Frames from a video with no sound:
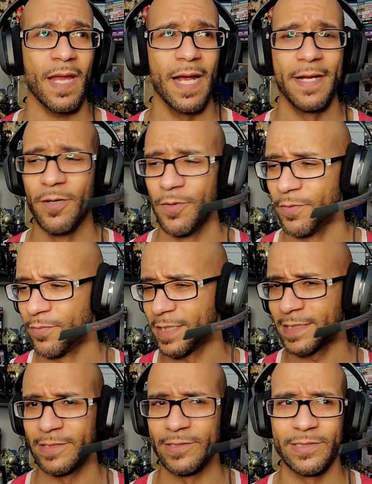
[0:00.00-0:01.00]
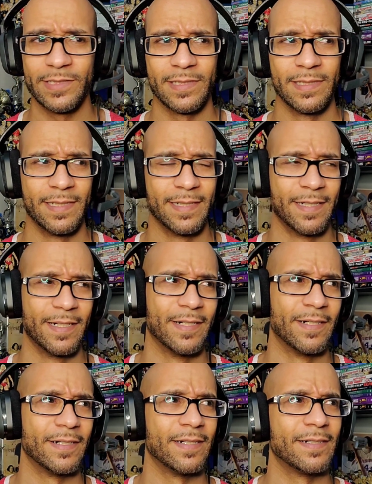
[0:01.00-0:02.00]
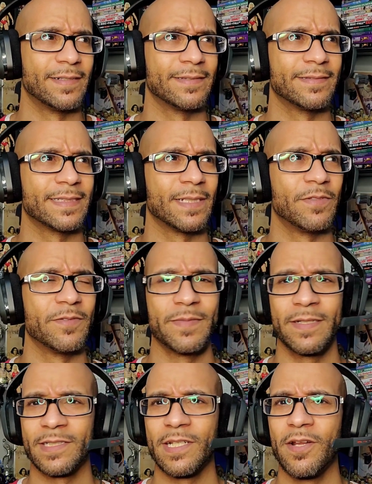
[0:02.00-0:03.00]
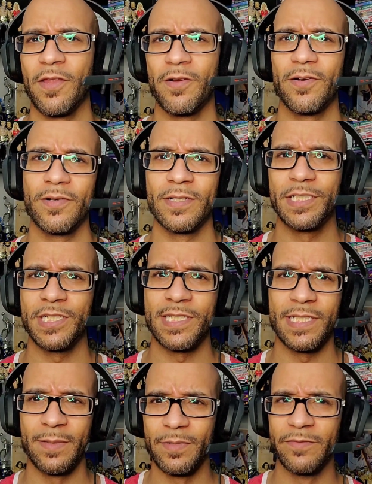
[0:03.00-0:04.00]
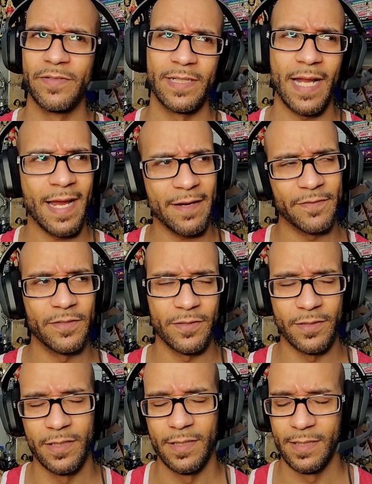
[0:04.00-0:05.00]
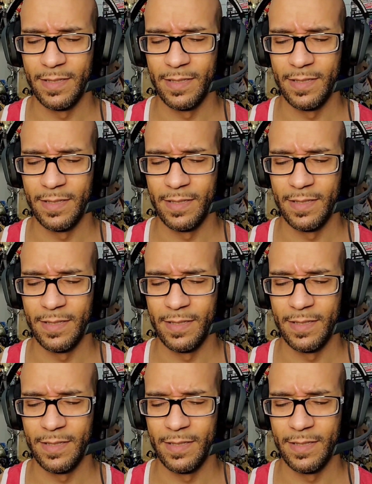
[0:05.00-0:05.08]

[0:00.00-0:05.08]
I know the wrestlers, some of them, there's another GCW event after